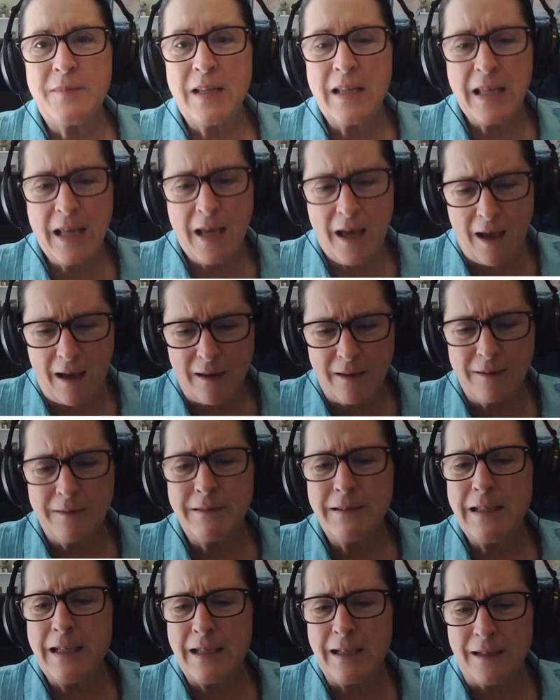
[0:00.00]
yeah,
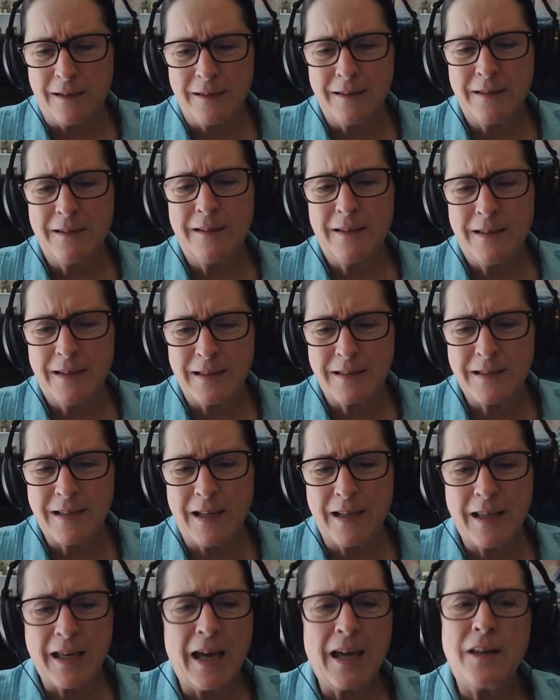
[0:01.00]
yeah. It's
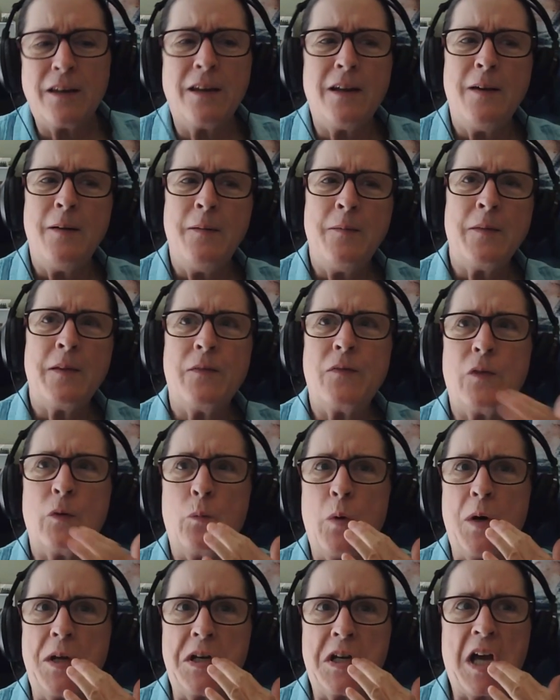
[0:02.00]
like, and the
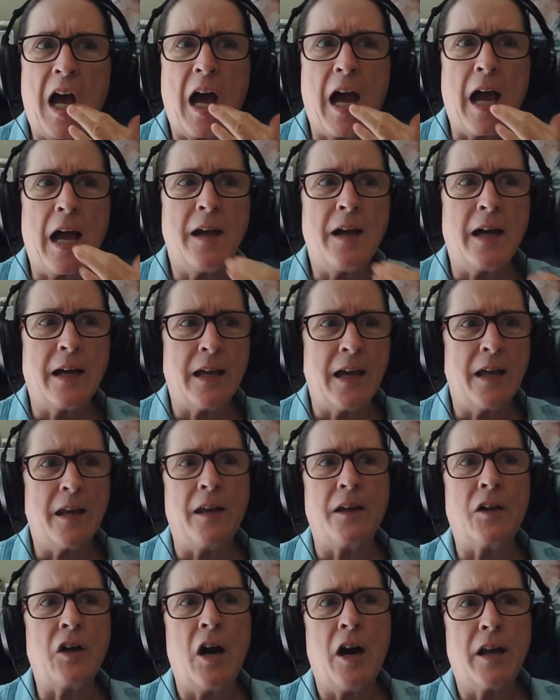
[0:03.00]
one guy, again,
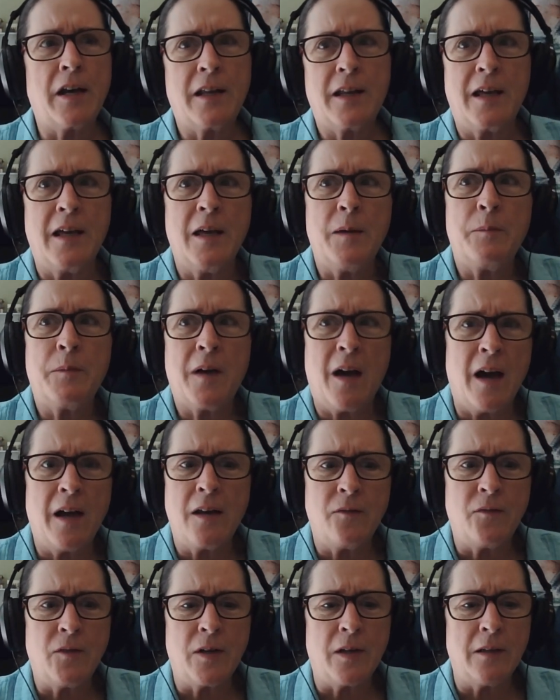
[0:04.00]
I caught him kind
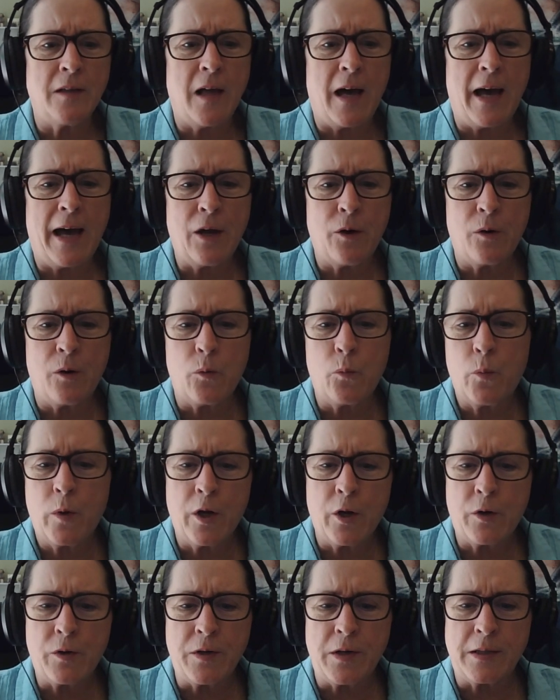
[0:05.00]
of in a lie or a
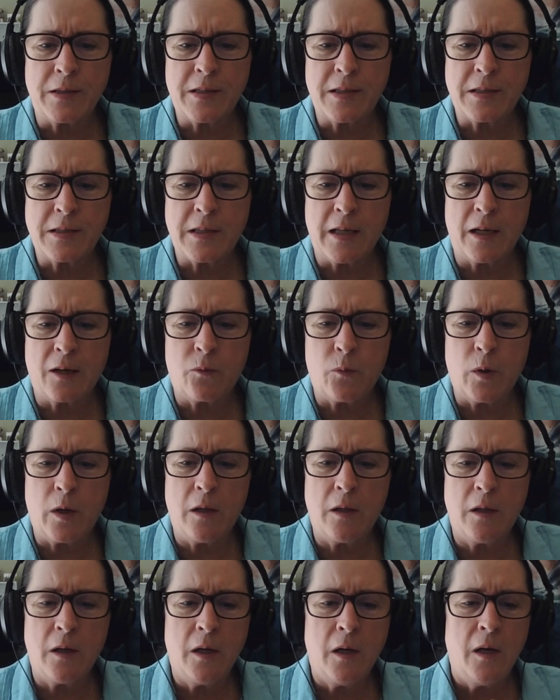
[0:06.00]
weirdness. It's like,
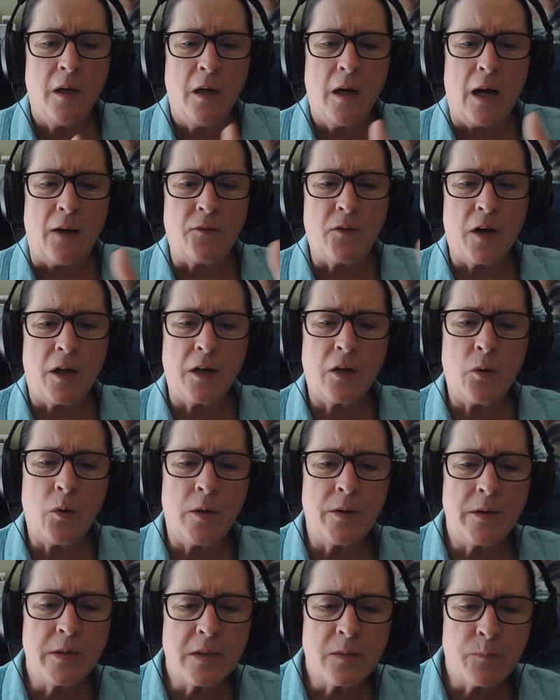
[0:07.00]
well, I've got to go
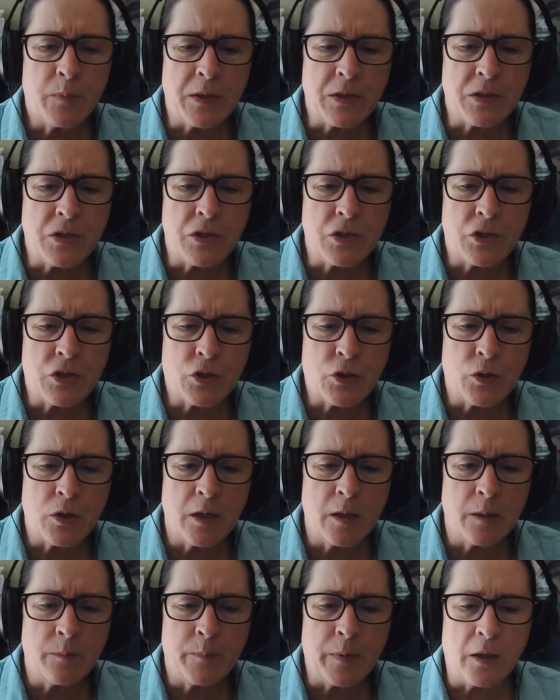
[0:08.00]
on this business
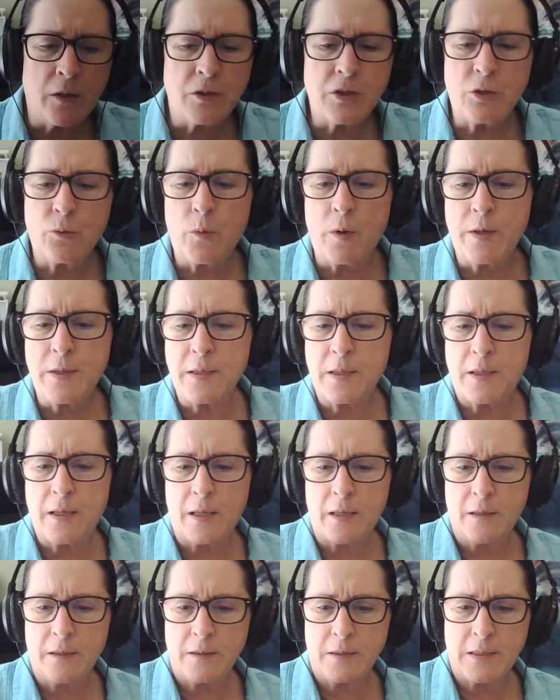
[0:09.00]
trip. I go, do you want to
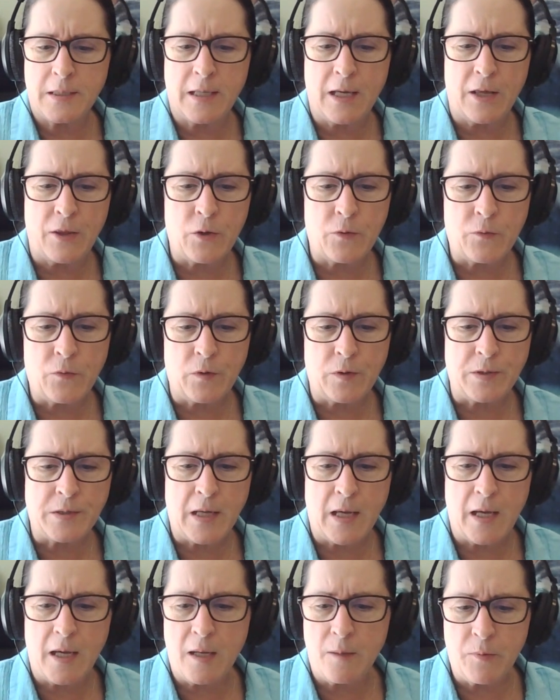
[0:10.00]
get together for a
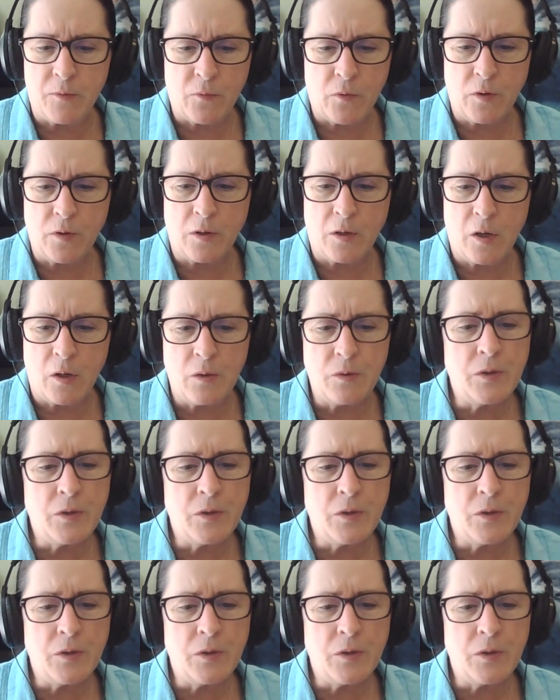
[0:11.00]
date before you go?